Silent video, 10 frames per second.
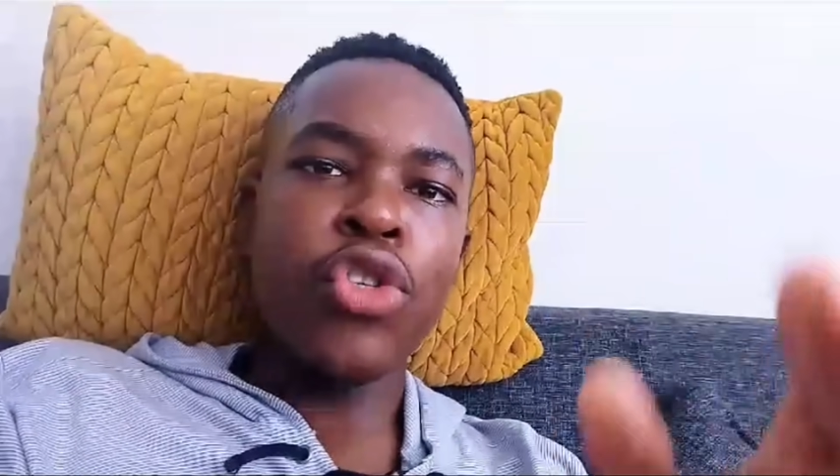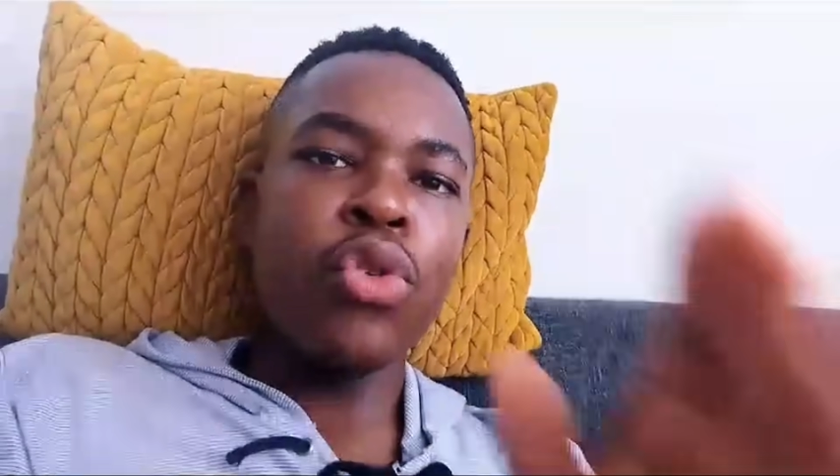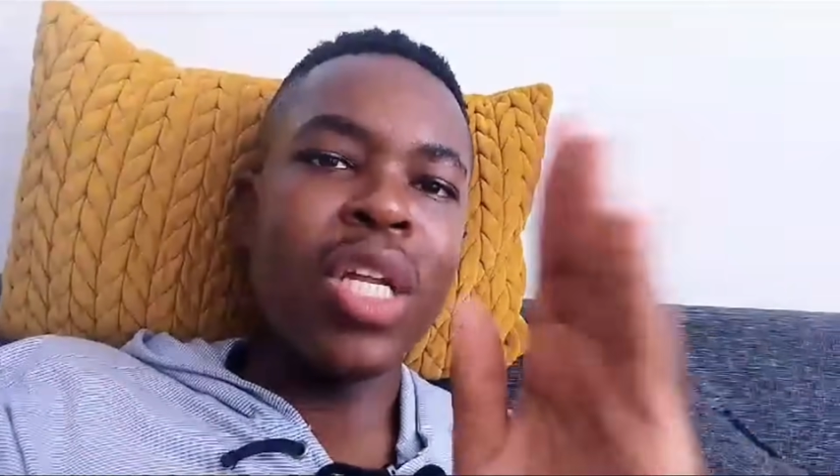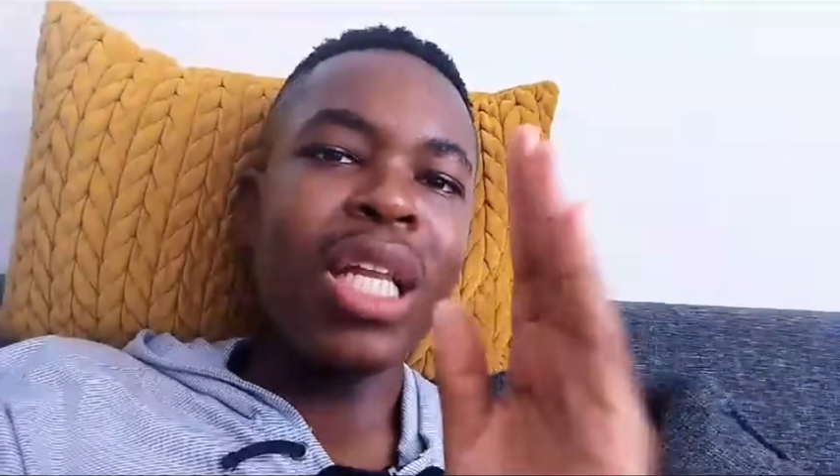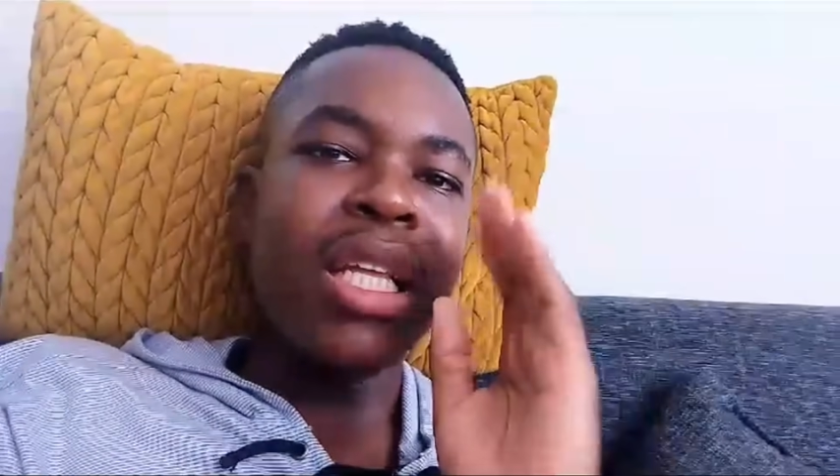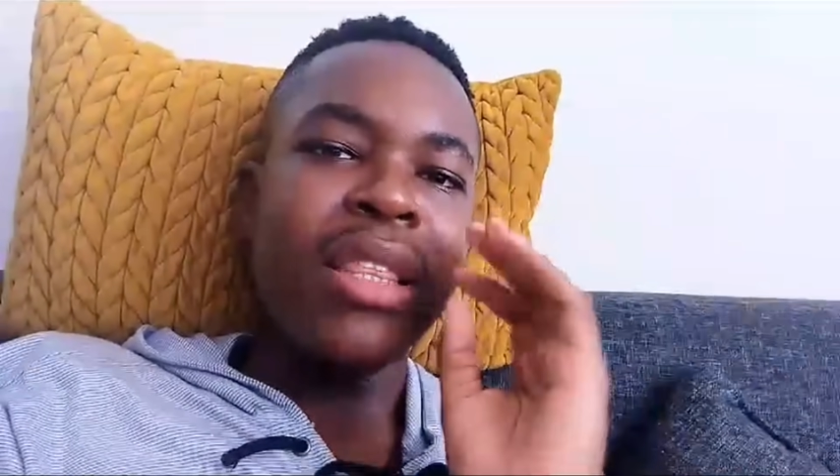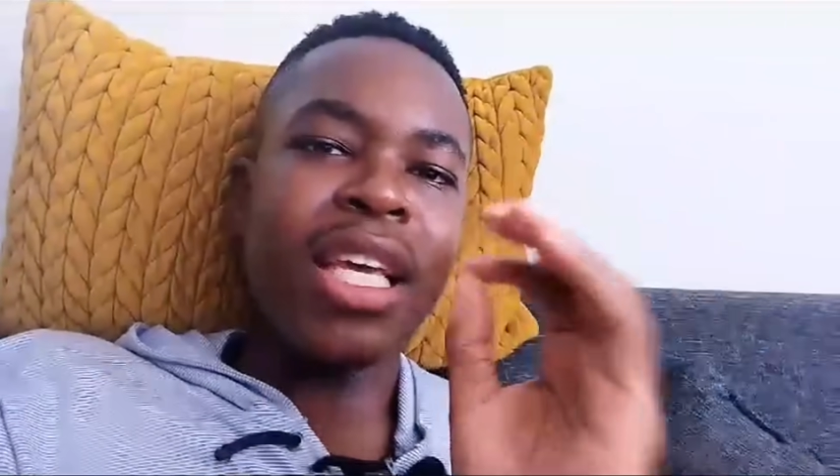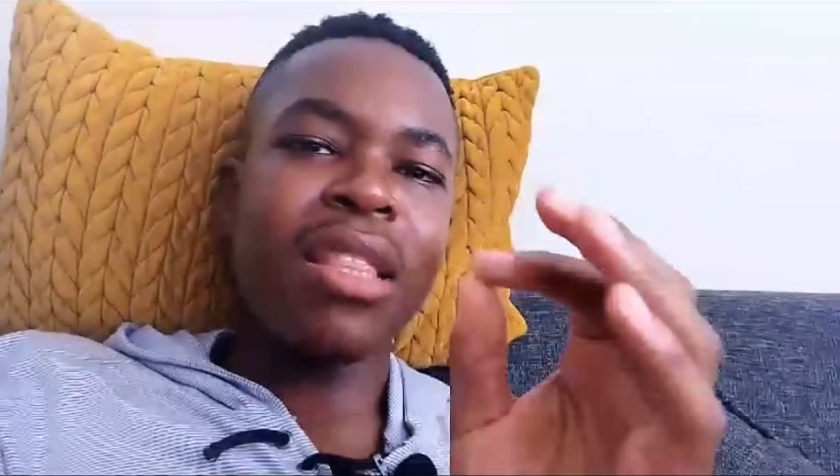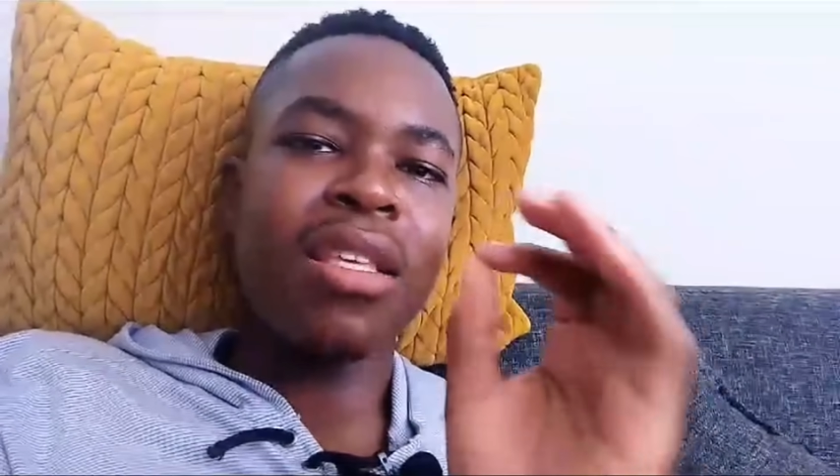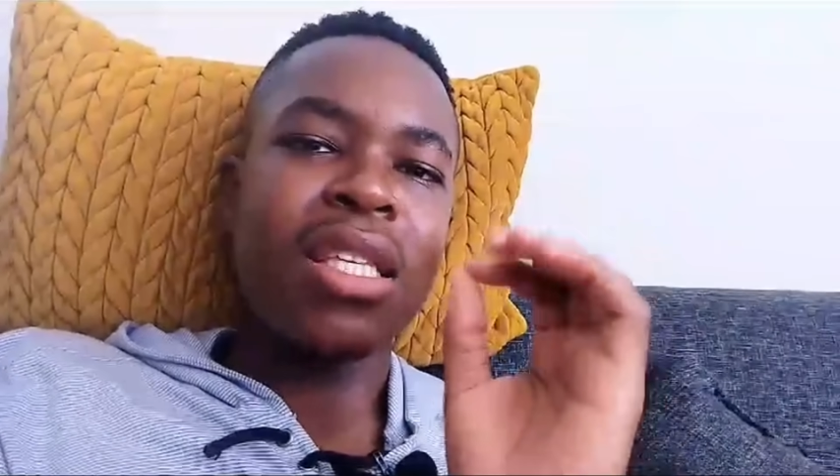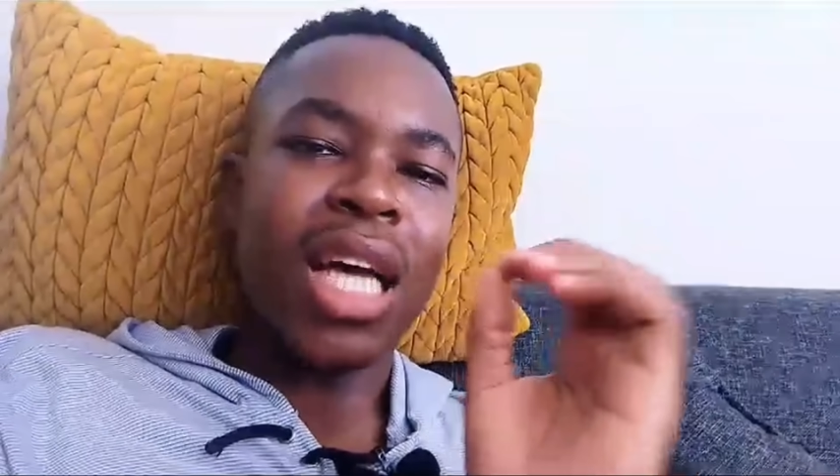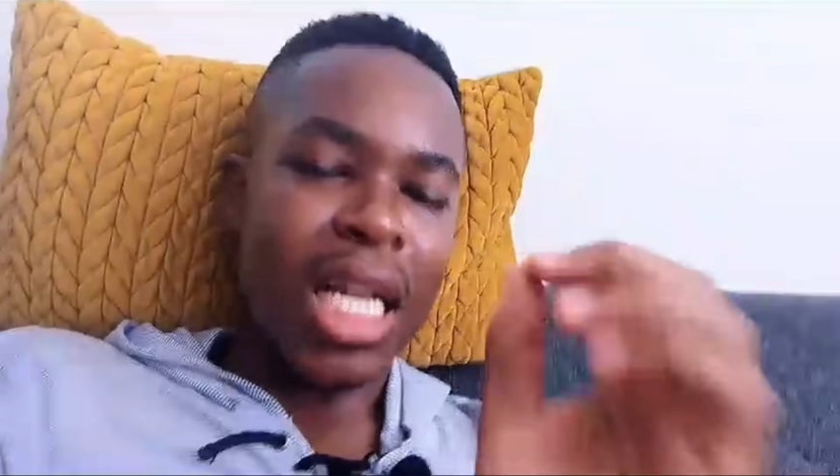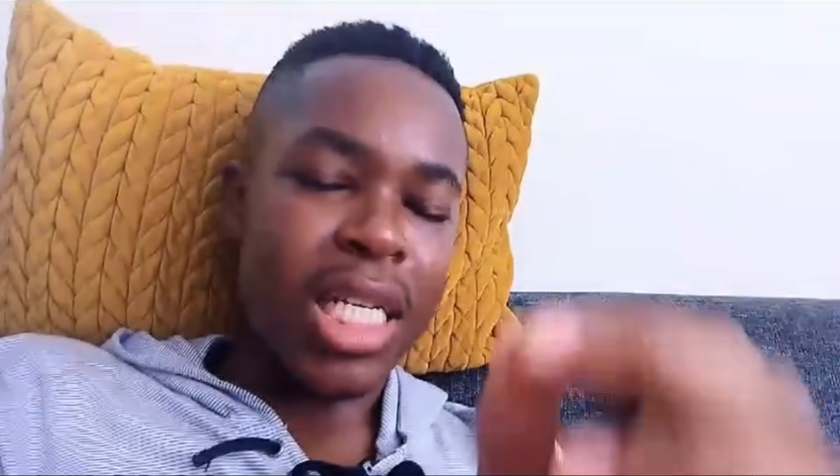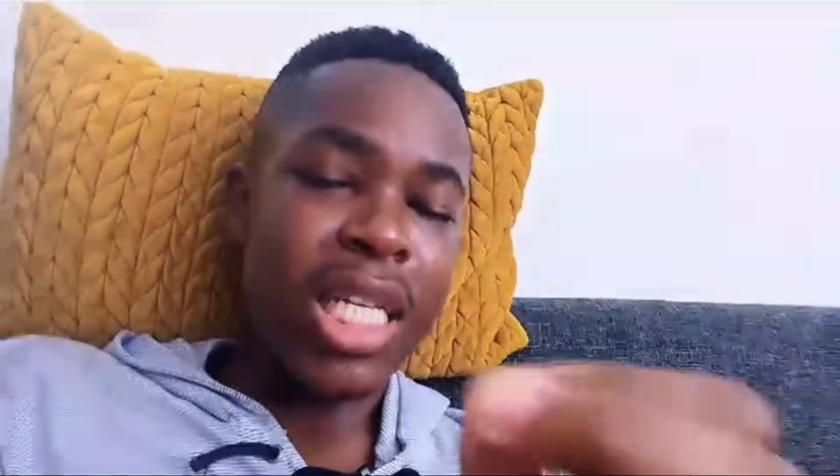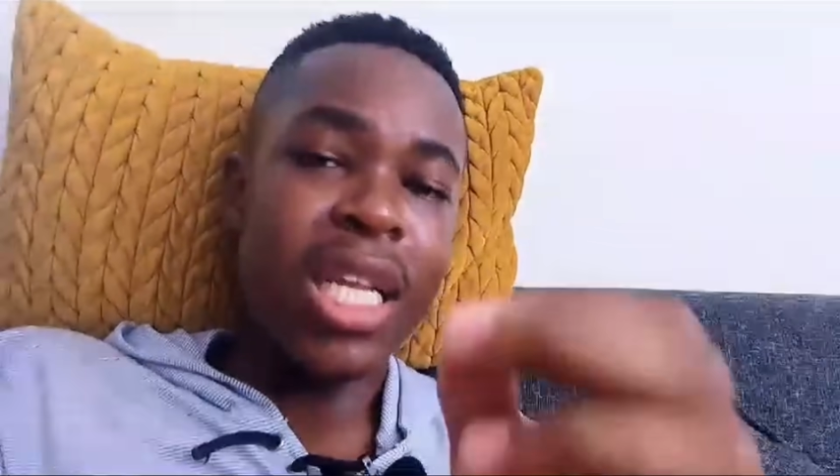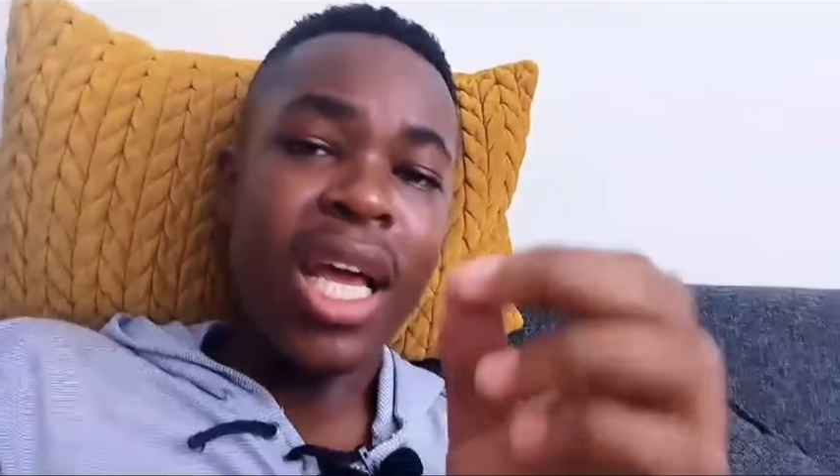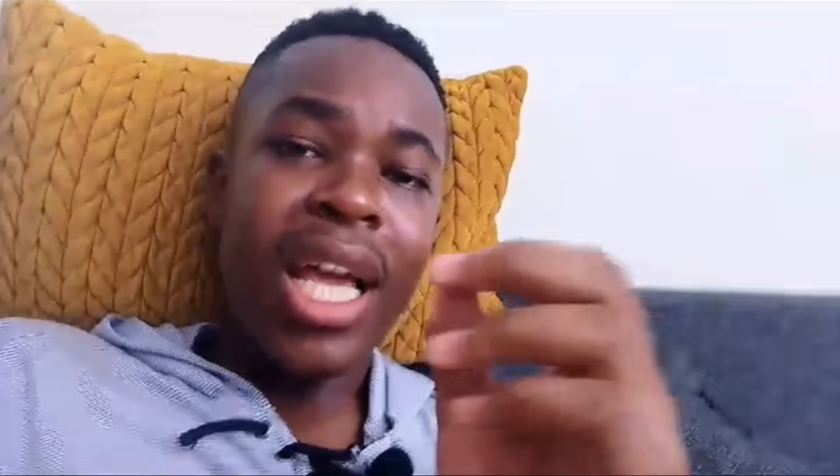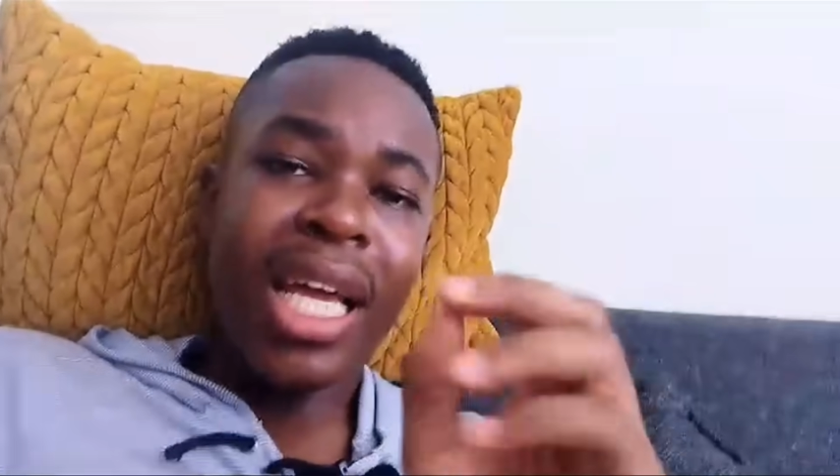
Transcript: do you really think this country